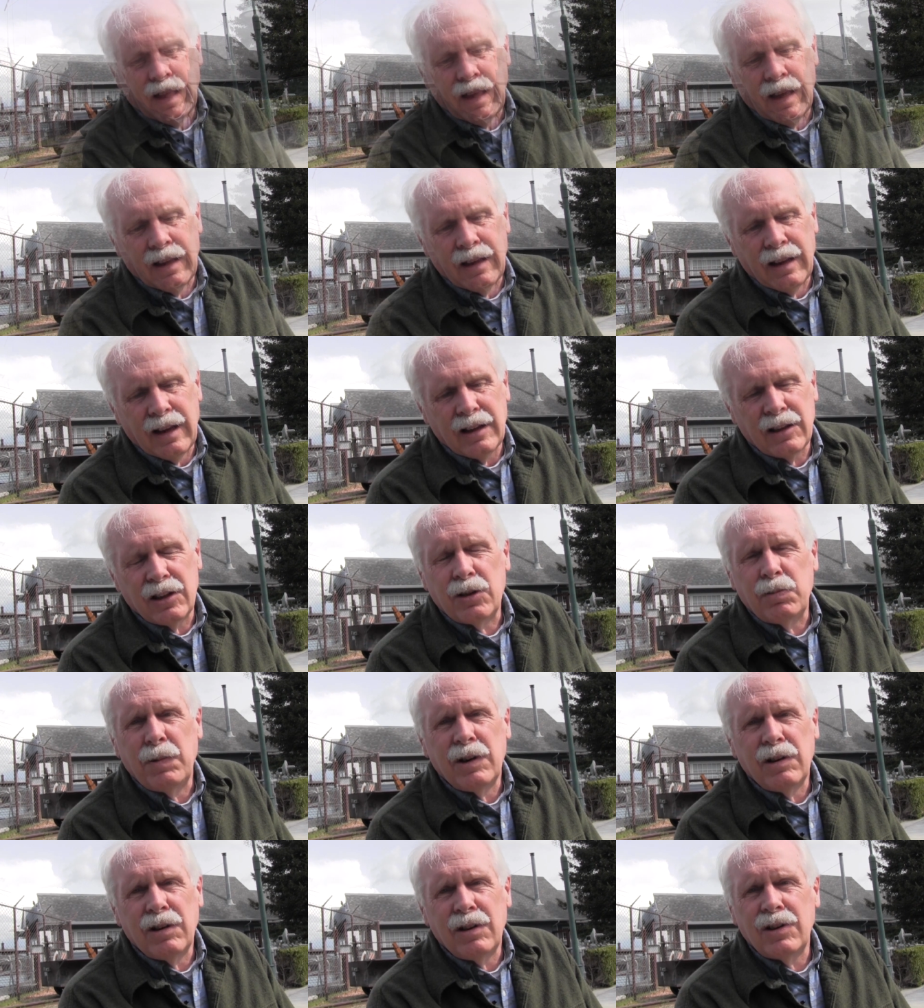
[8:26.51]
And that
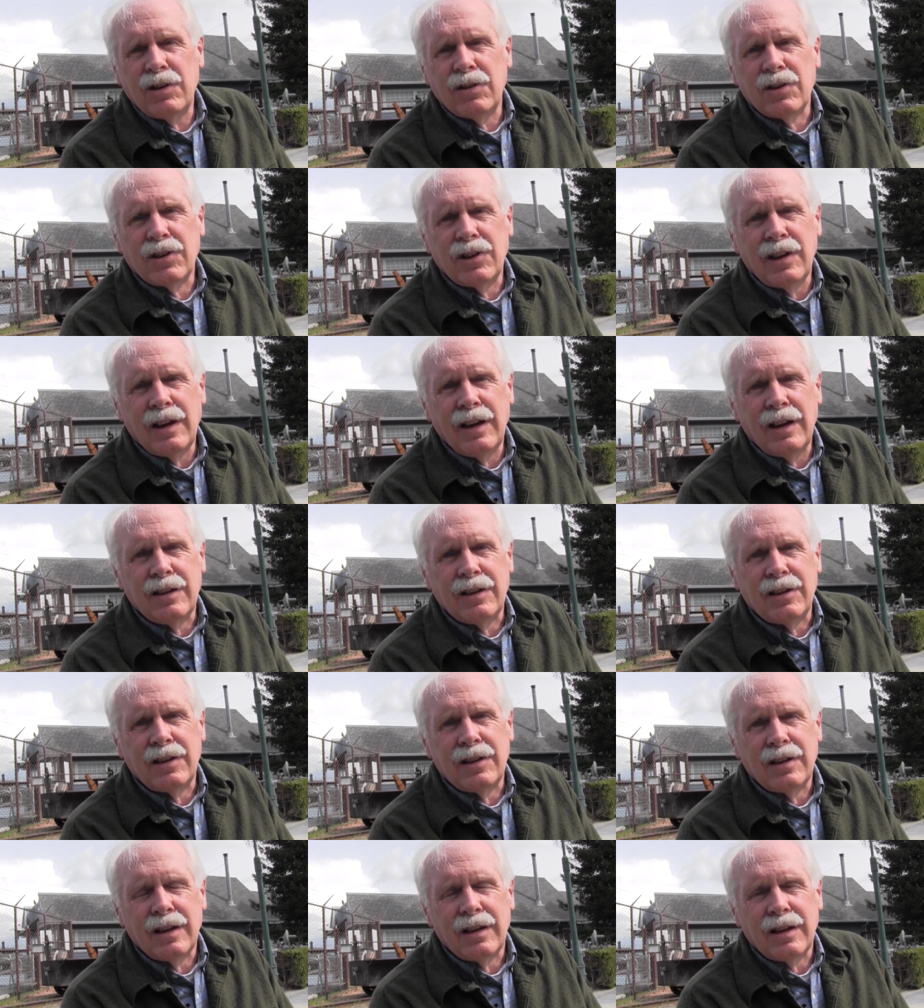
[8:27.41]
spiritual
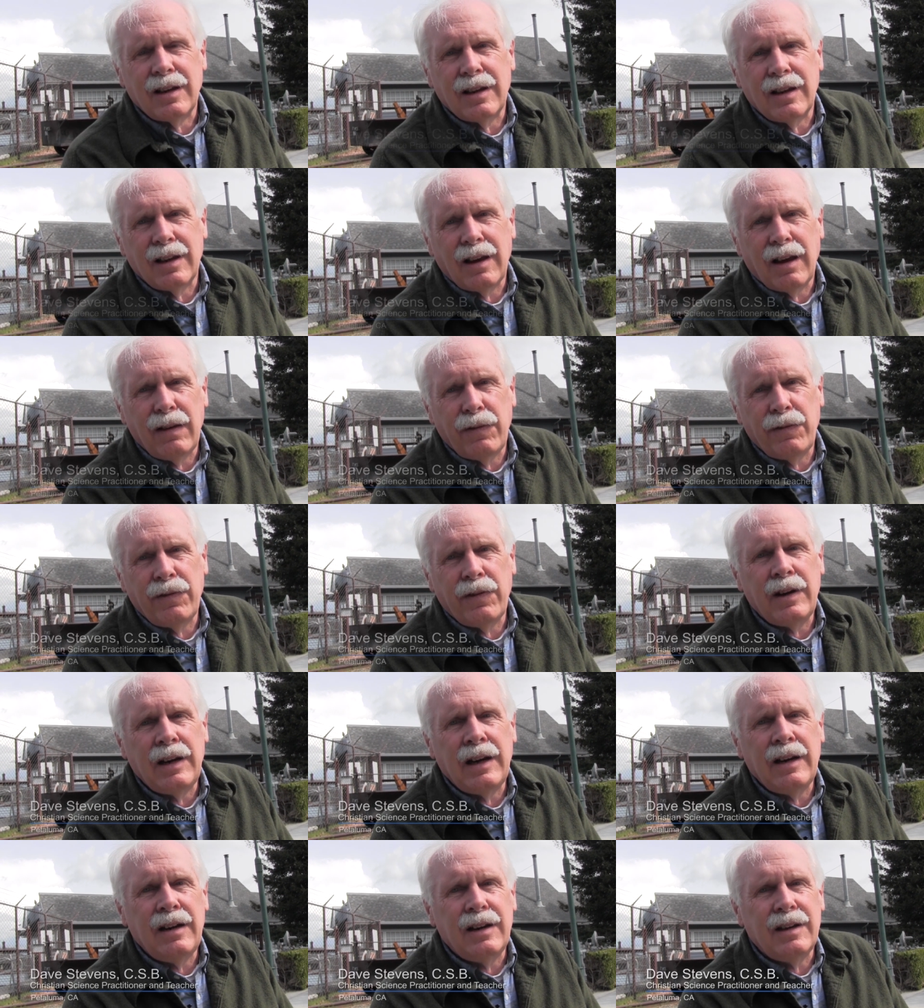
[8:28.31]
sense I
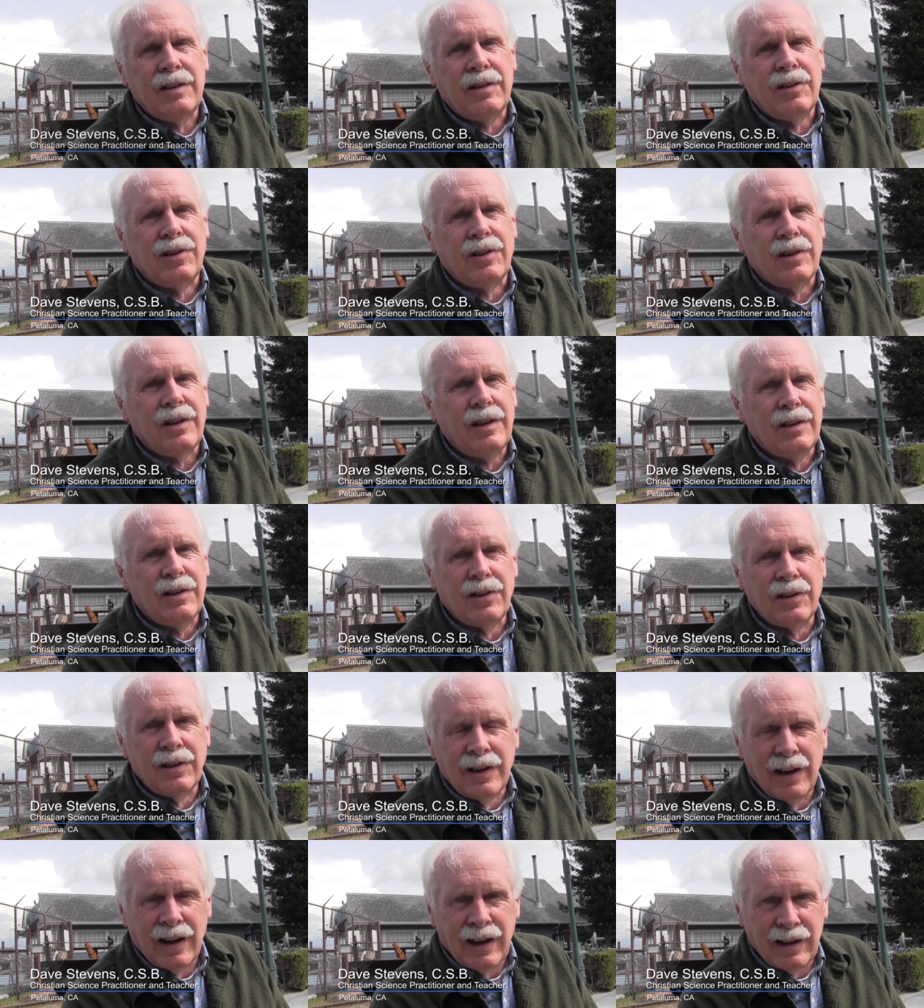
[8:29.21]
find is,
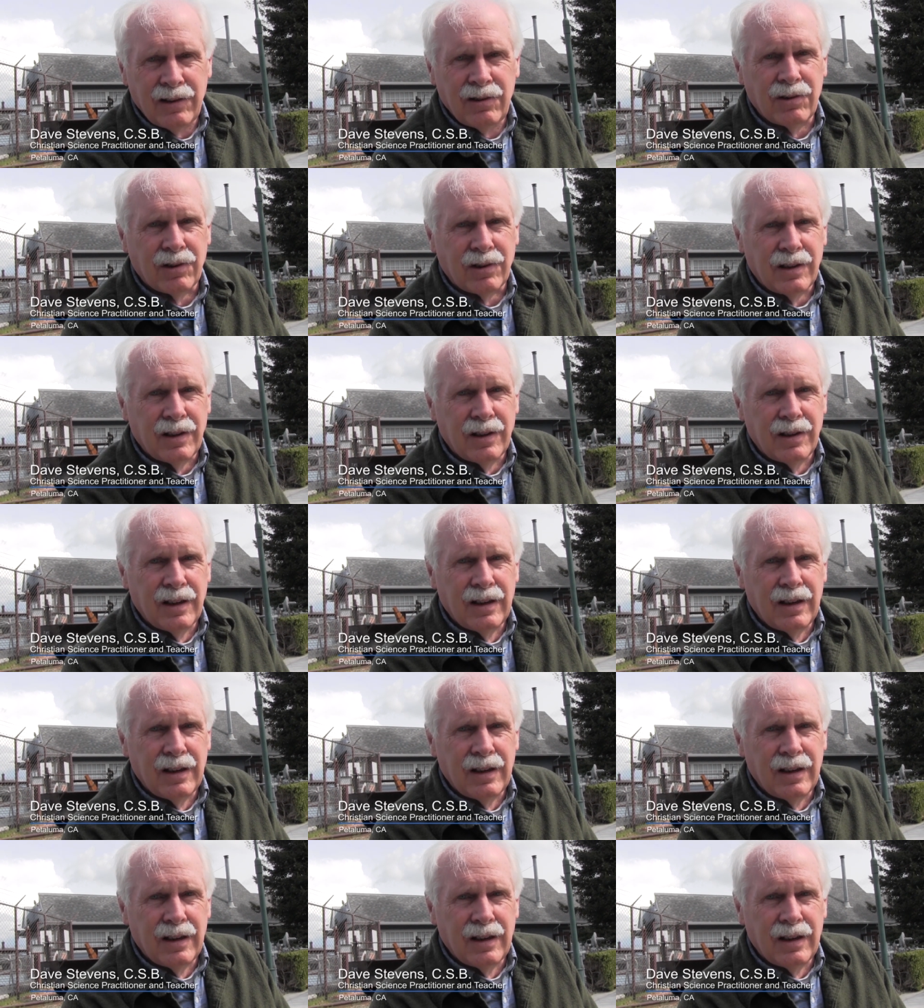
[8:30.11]
is natural.